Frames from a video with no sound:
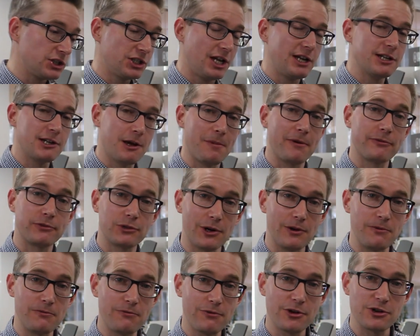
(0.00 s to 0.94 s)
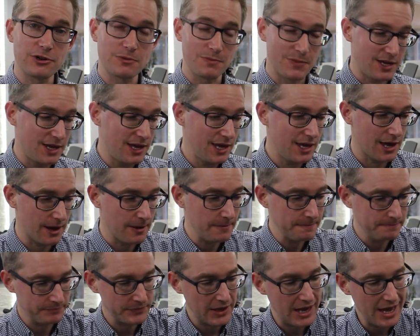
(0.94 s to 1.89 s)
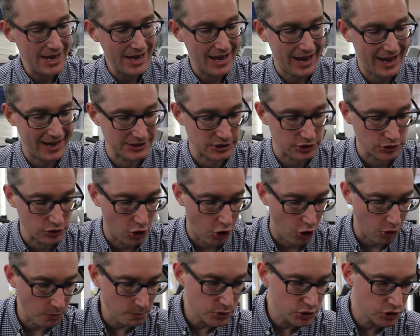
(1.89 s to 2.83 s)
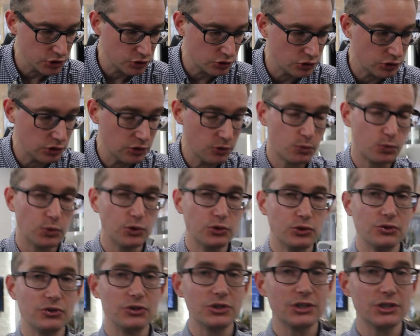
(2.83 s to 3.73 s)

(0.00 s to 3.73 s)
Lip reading: setup I've got in front of me here has an optional wooden